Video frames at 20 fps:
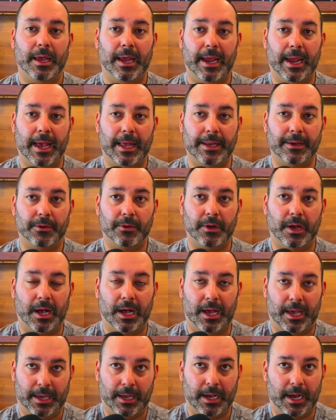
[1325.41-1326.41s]
And
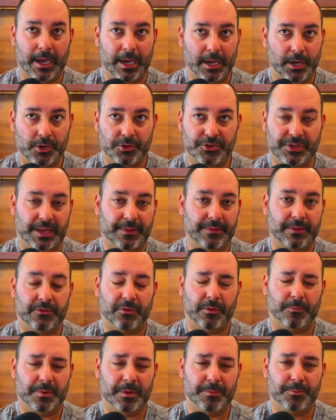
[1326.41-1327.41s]
I understand
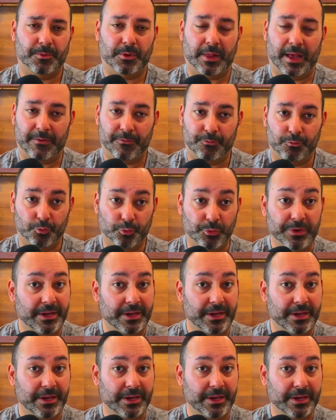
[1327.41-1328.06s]
that some people have